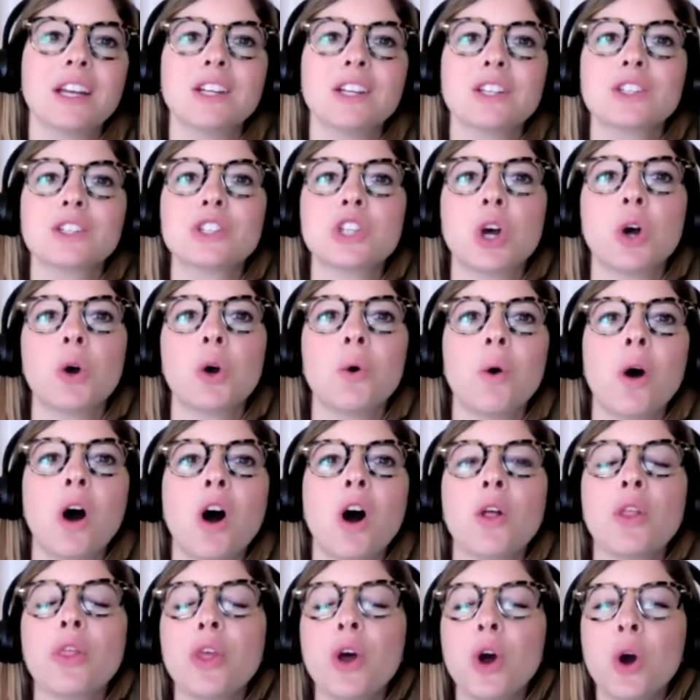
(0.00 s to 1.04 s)
So
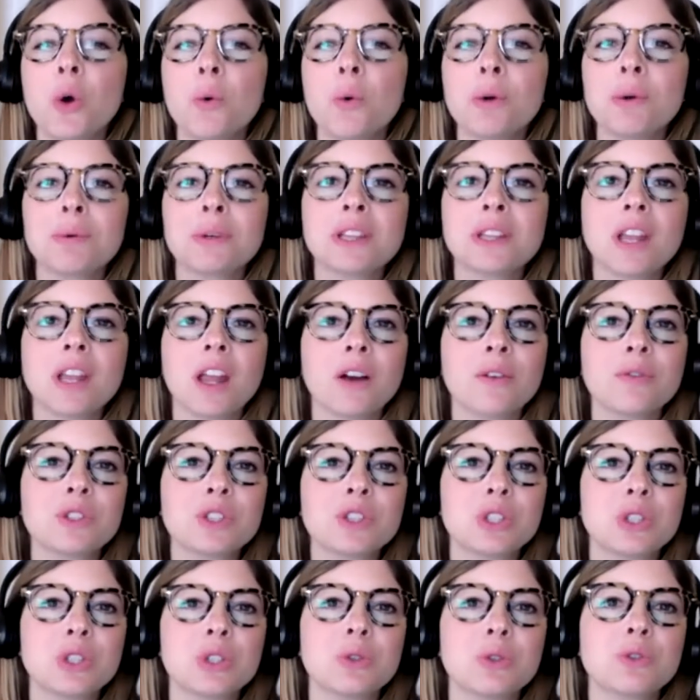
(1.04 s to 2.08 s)
although we would love
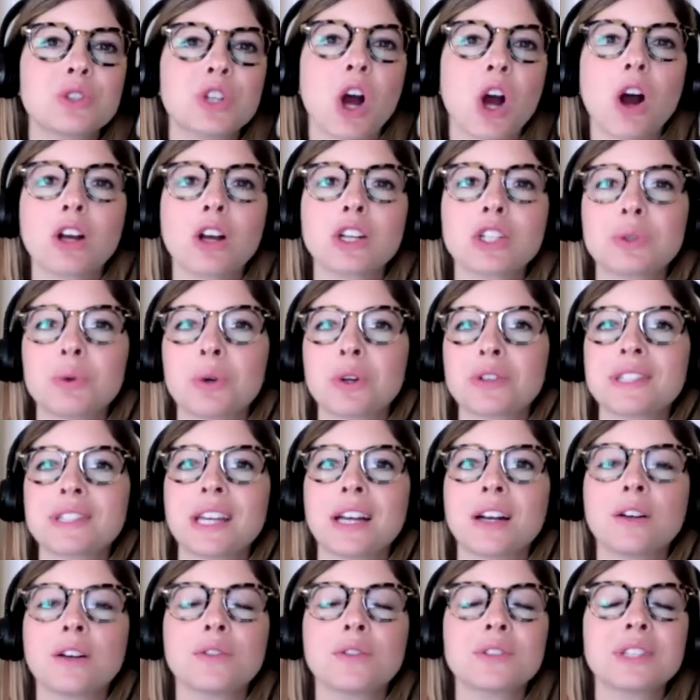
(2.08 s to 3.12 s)
to talk to
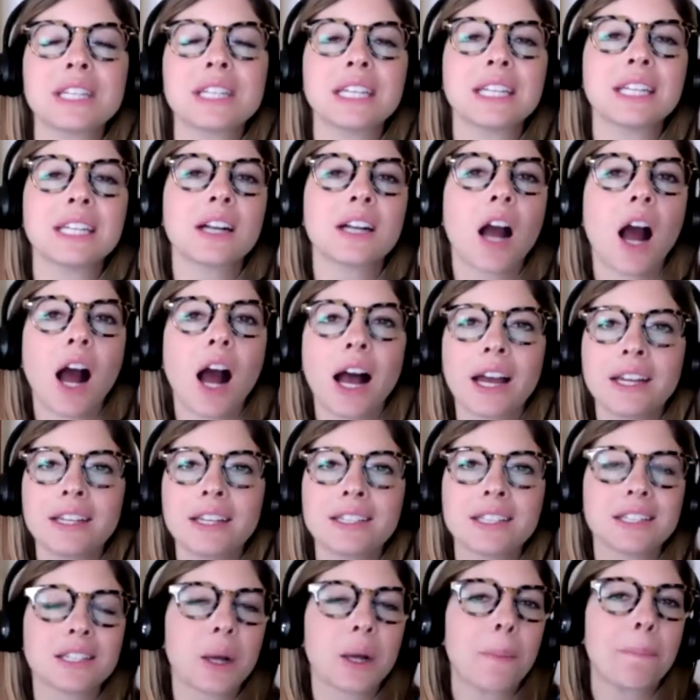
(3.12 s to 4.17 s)
ourselves in a
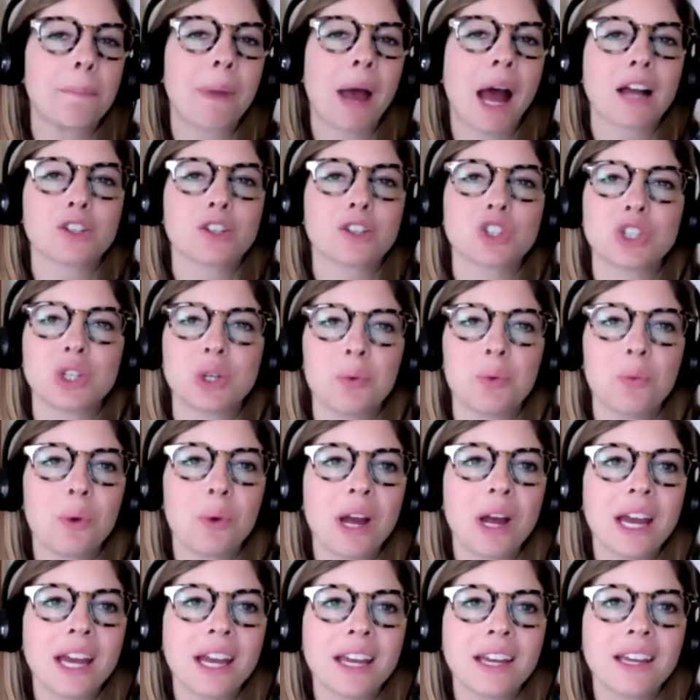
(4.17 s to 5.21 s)
kind and compassionate
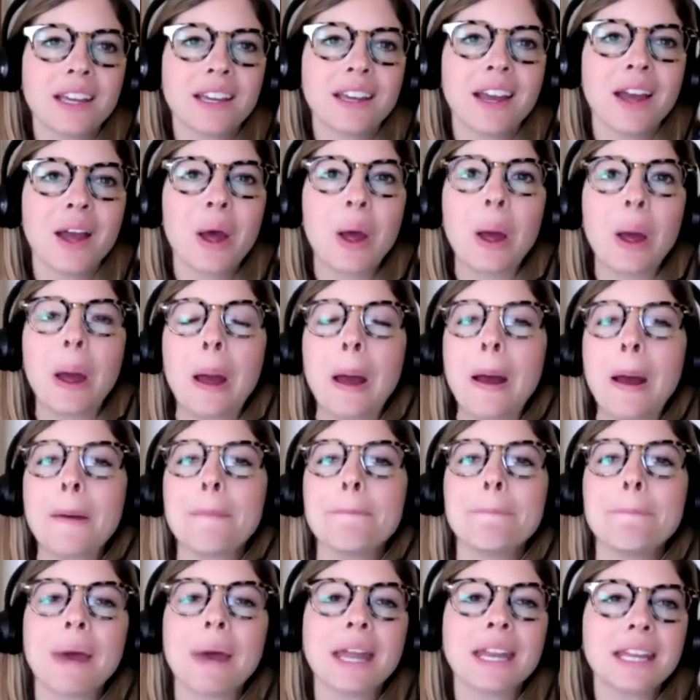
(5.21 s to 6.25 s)
way,
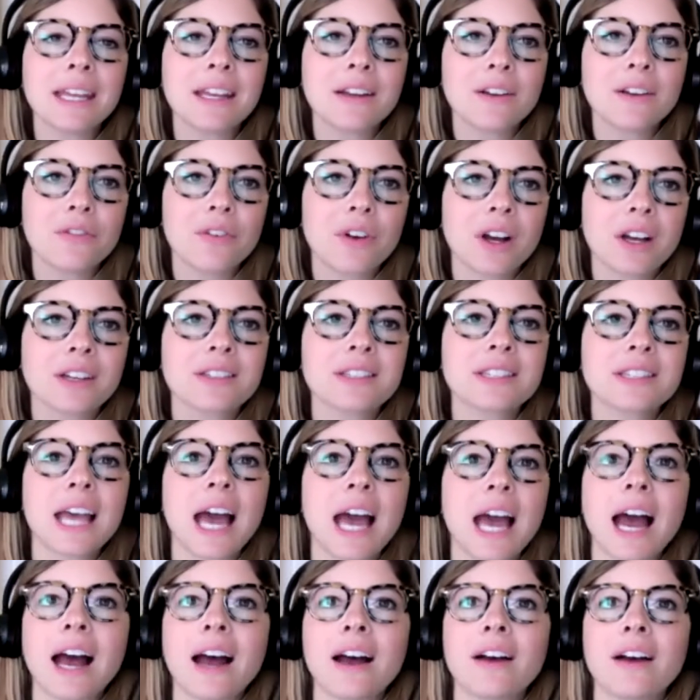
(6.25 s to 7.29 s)
many of us
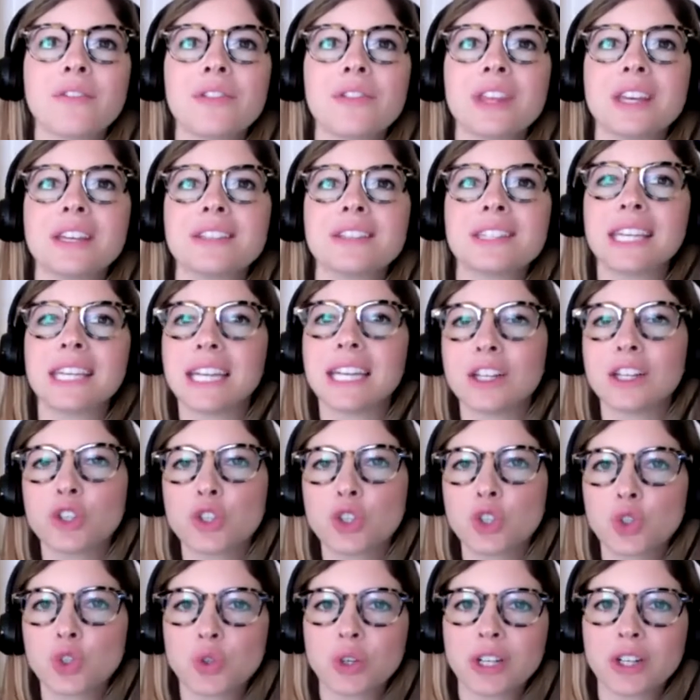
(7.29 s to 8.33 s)
have this
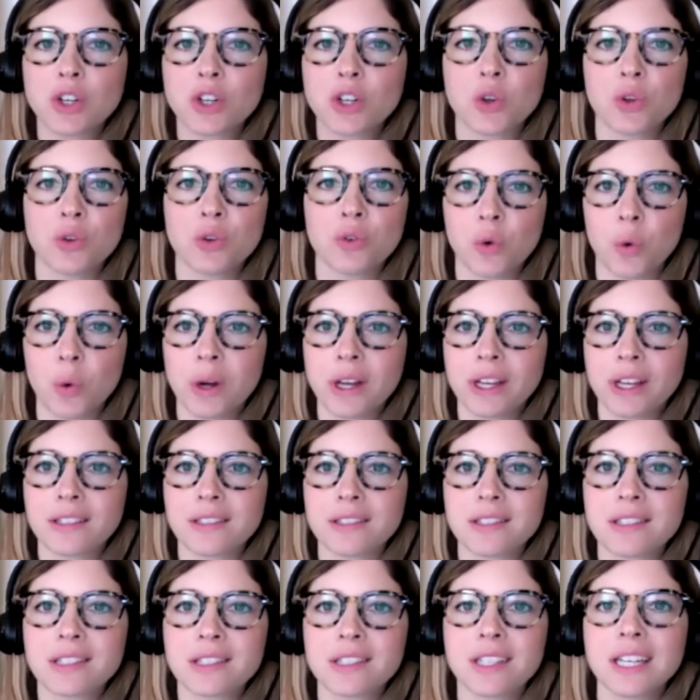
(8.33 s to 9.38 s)
inner critical
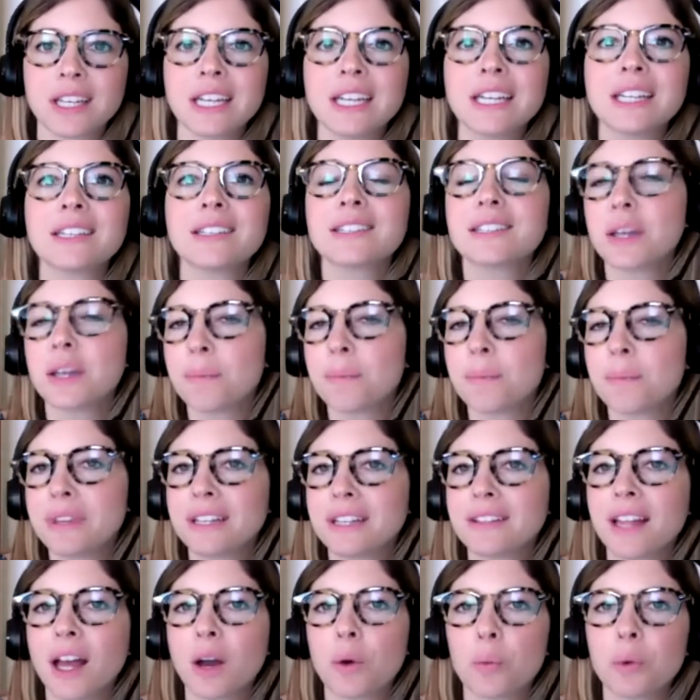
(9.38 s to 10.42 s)
voice,
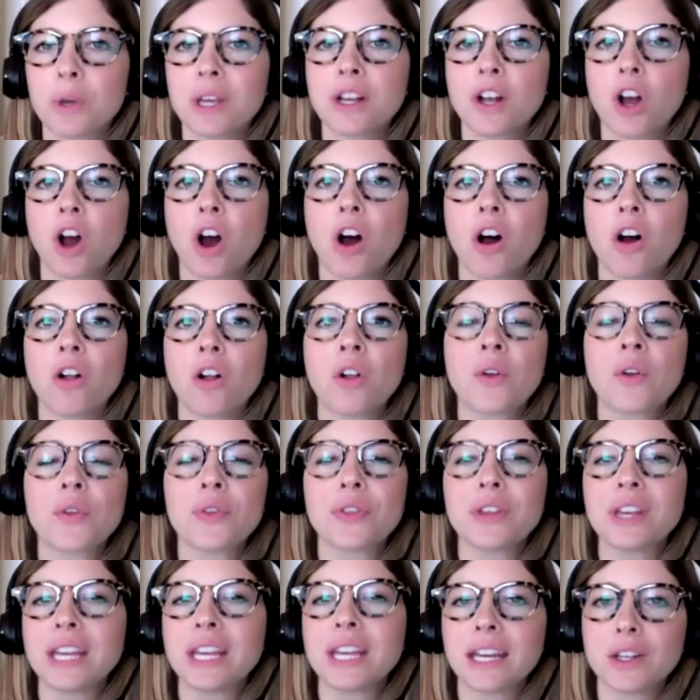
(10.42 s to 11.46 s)
something that we call
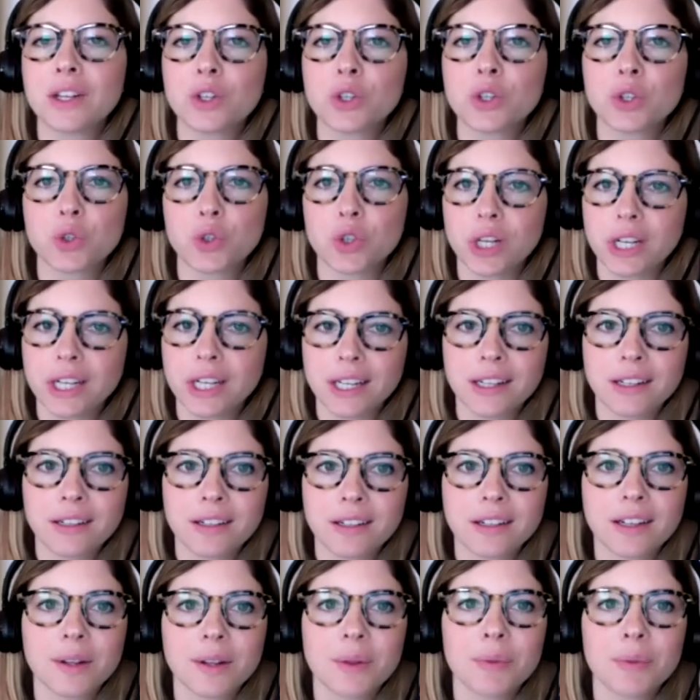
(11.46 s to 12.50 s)
the inner
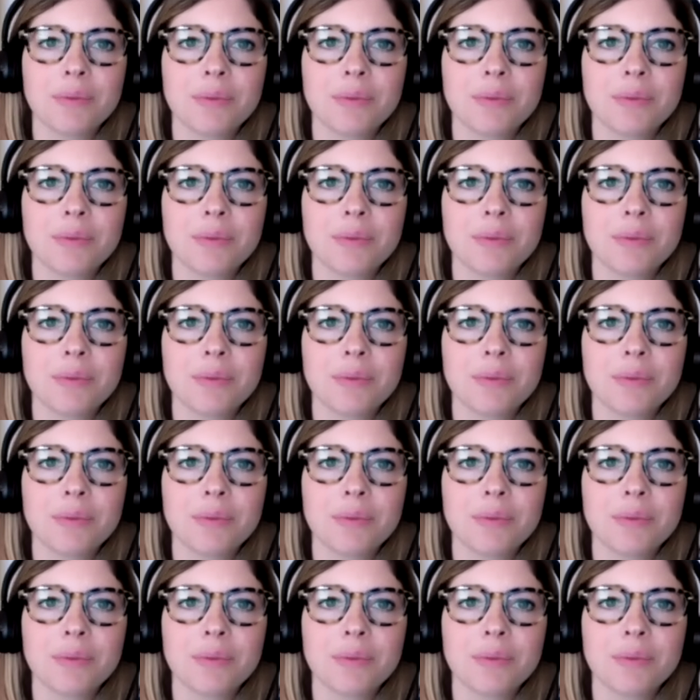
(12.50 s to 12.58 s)
critic.